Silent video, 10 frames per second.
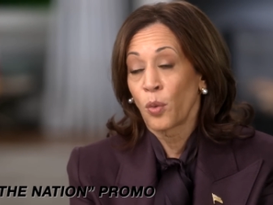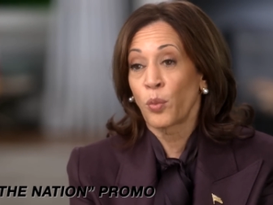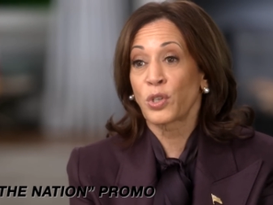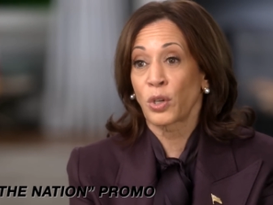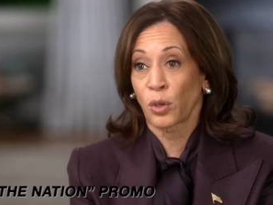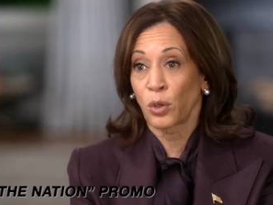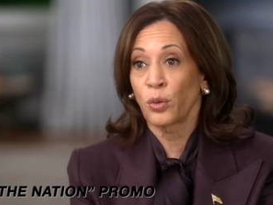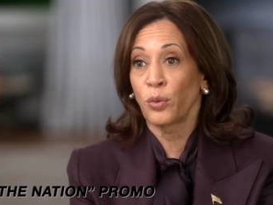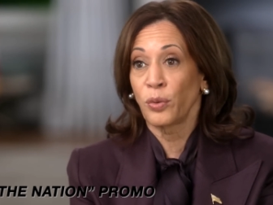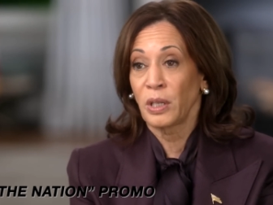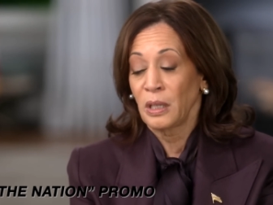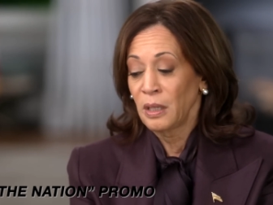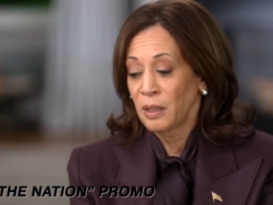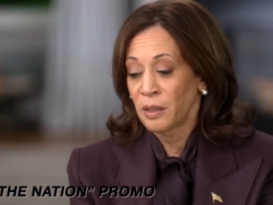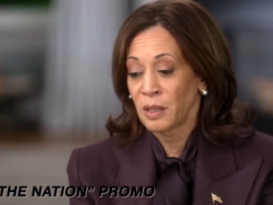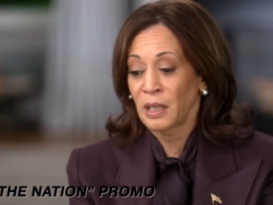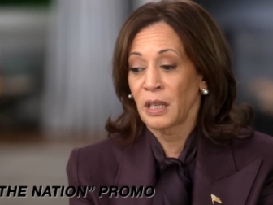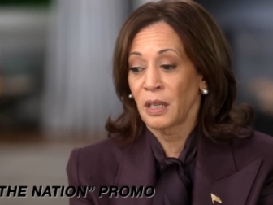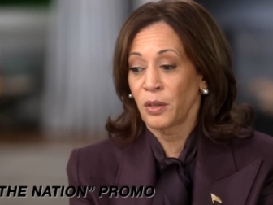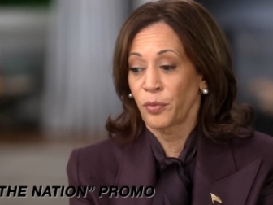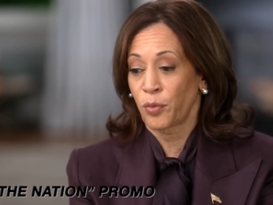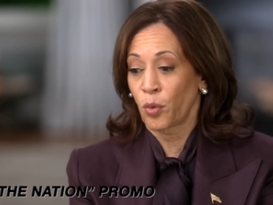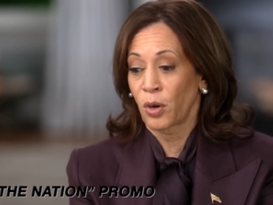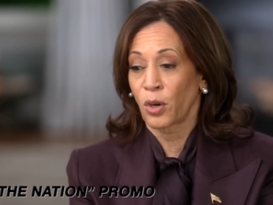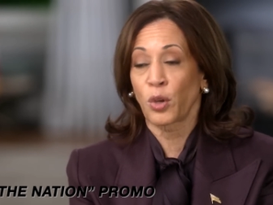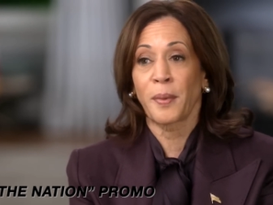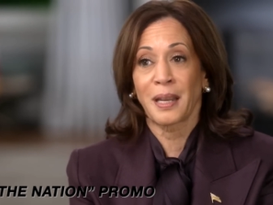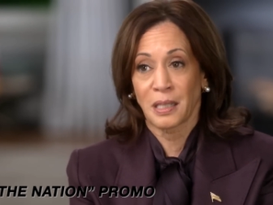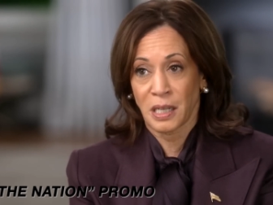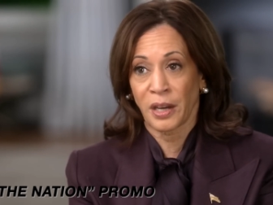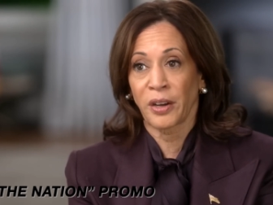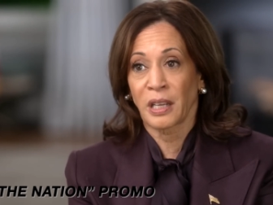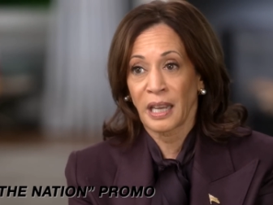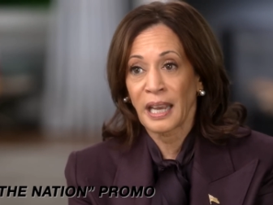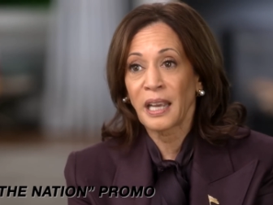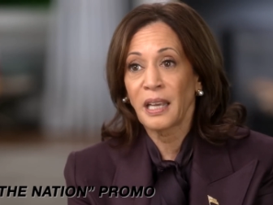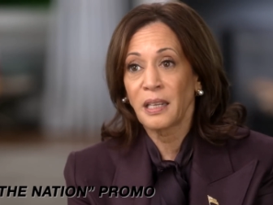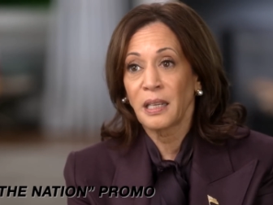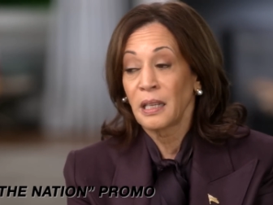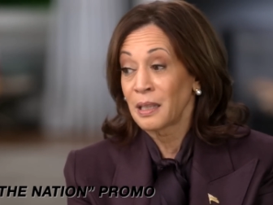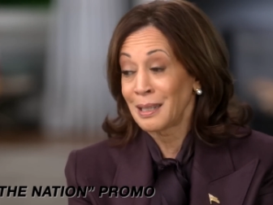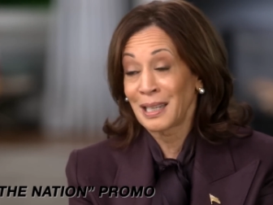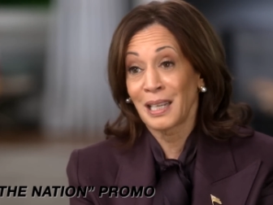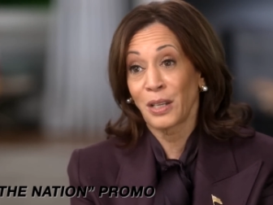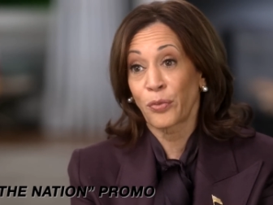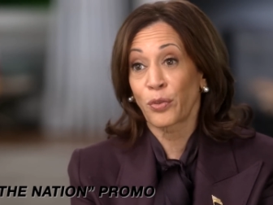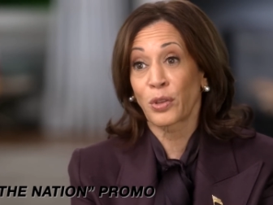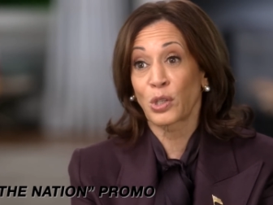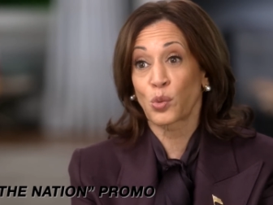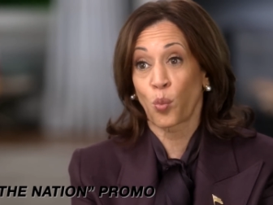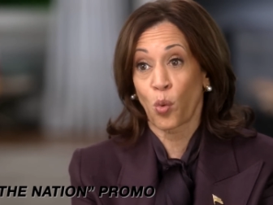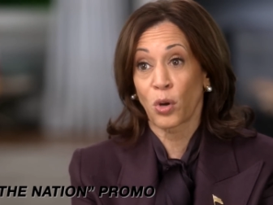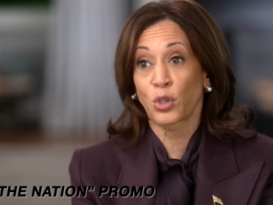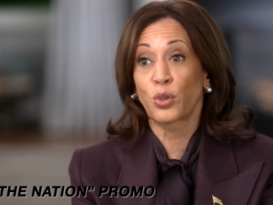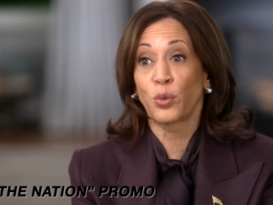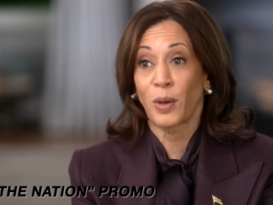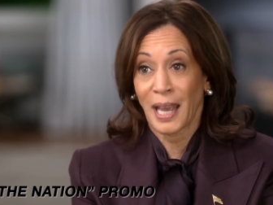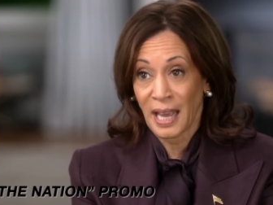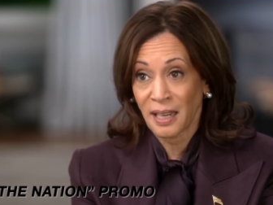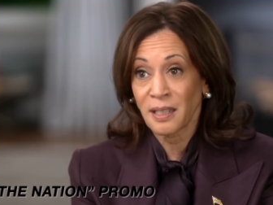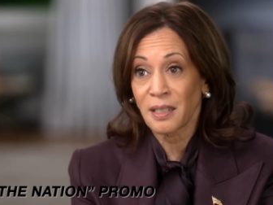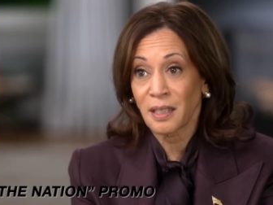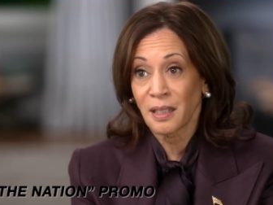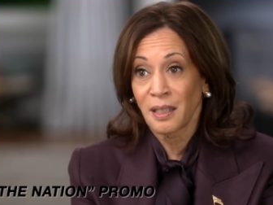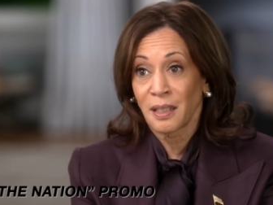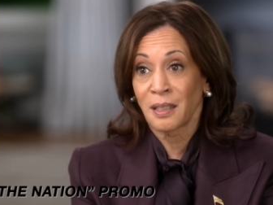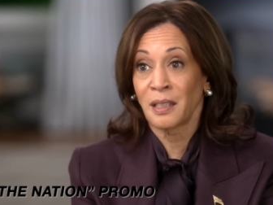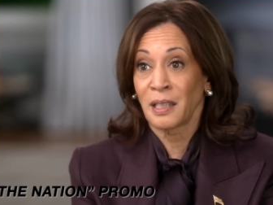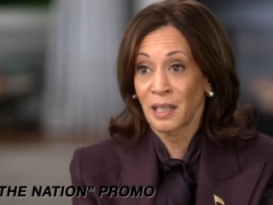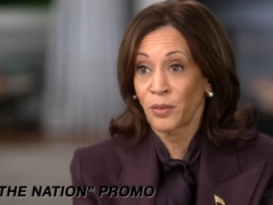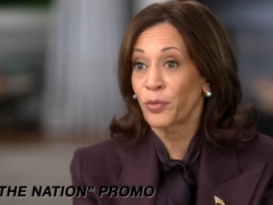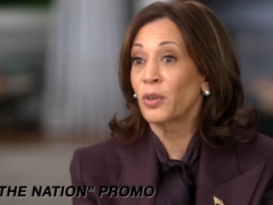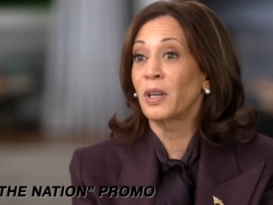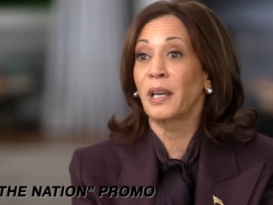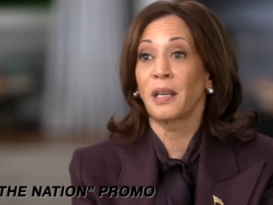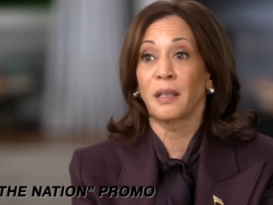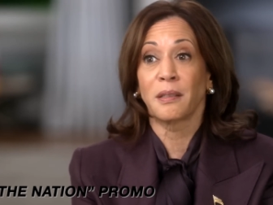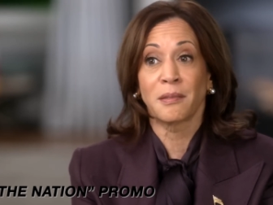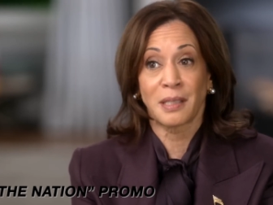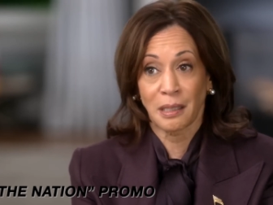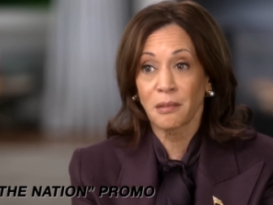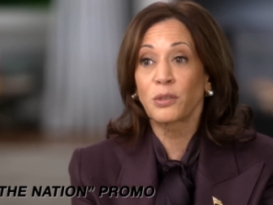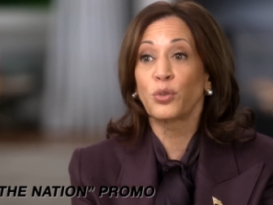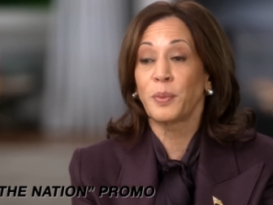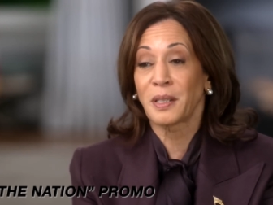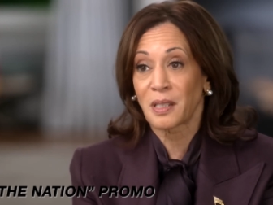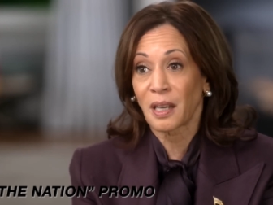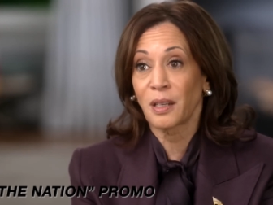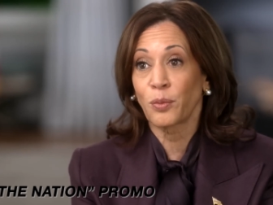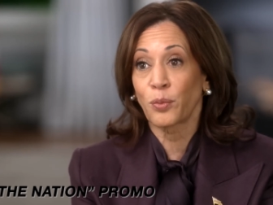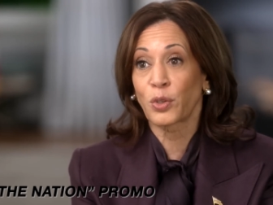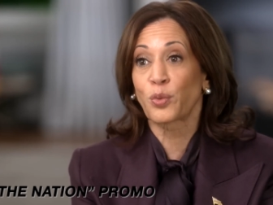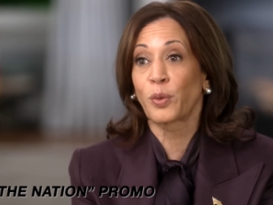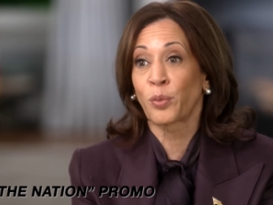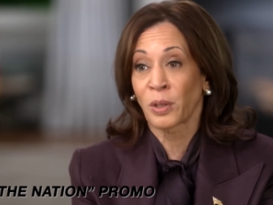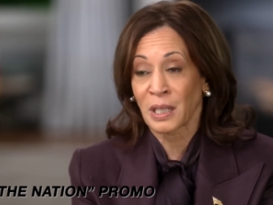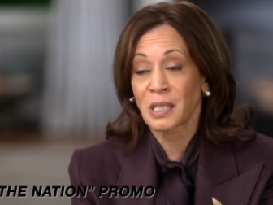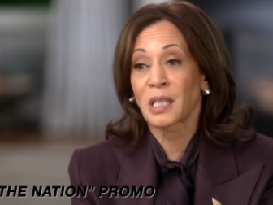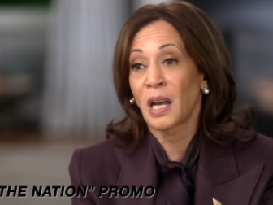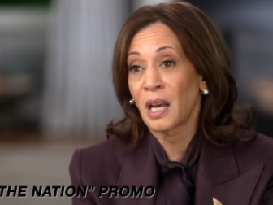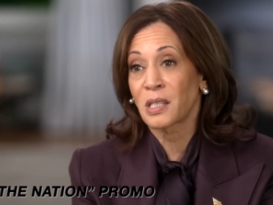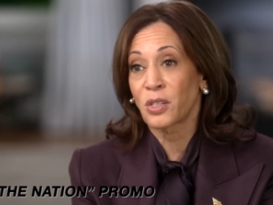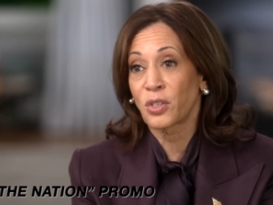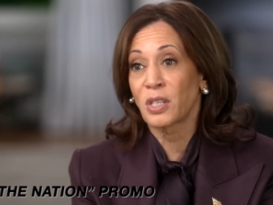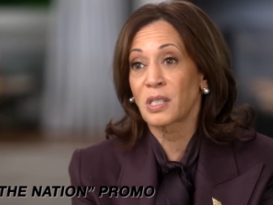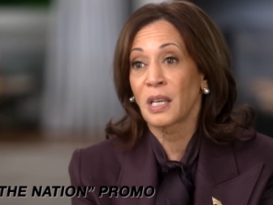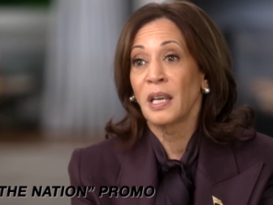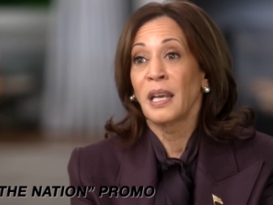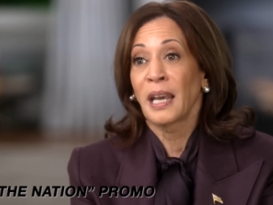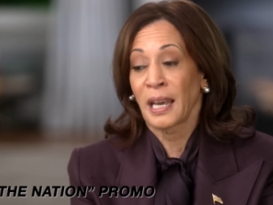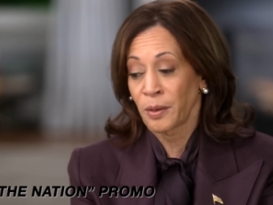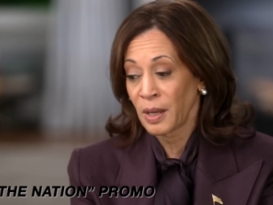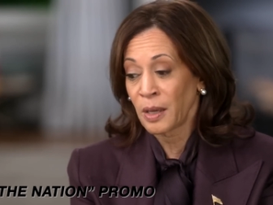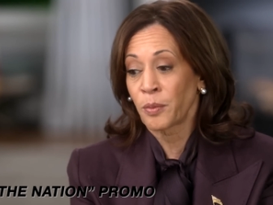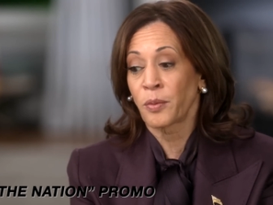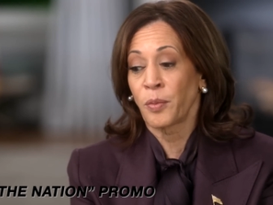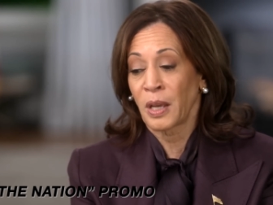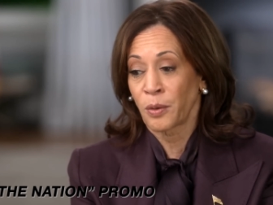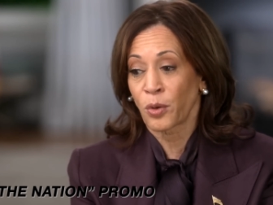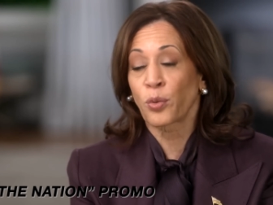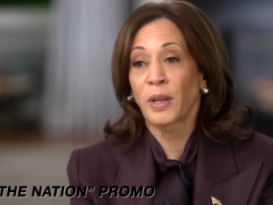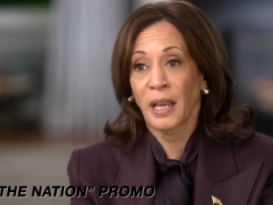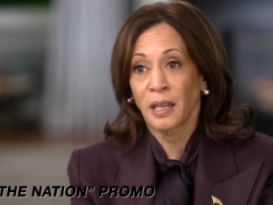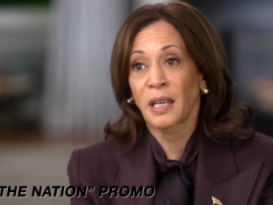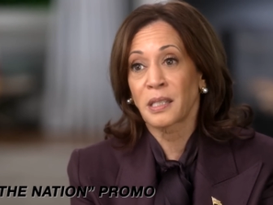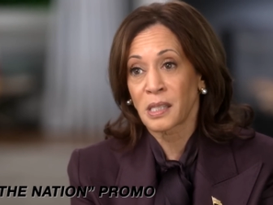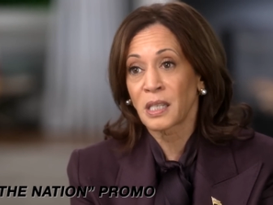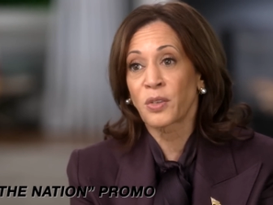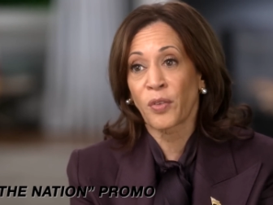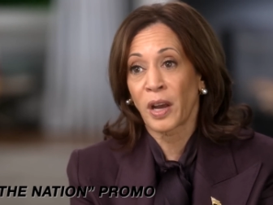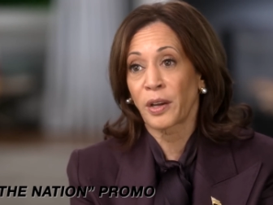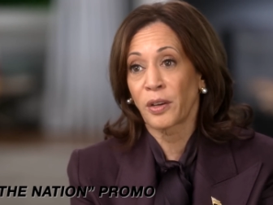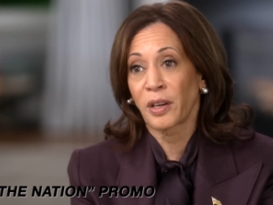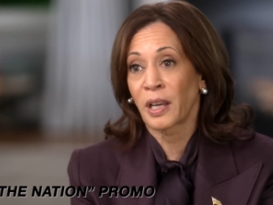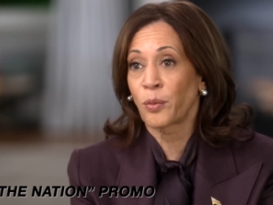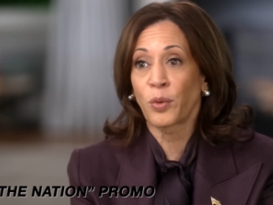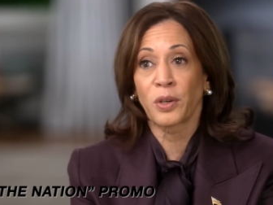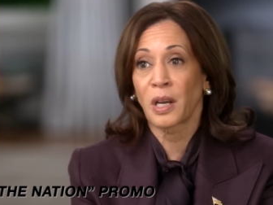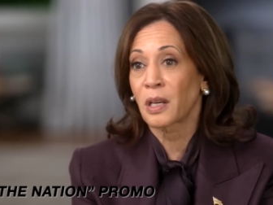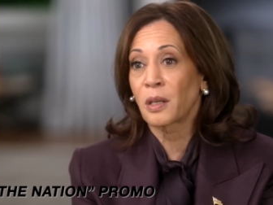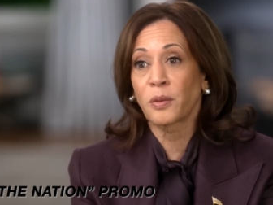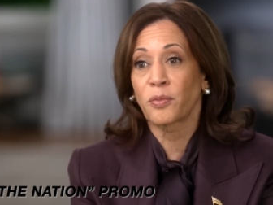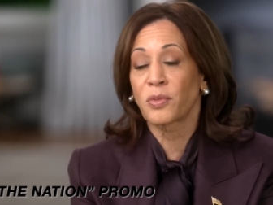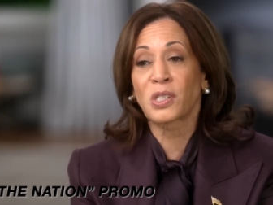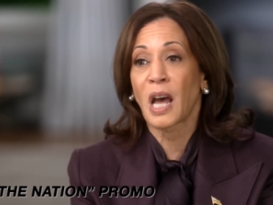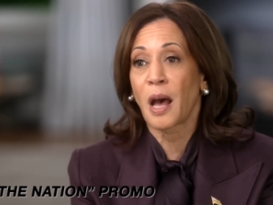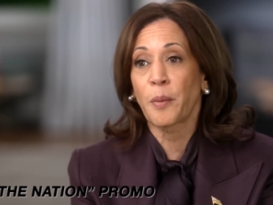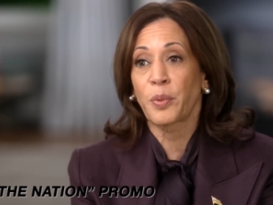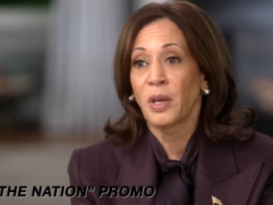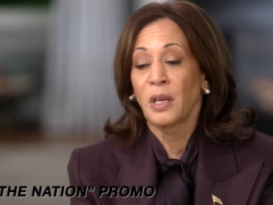which include the need for humanitarian aid, the need for this war to end, the need for a deal to be done, which would release the hostages and create a ceasefire. And we're not going to stop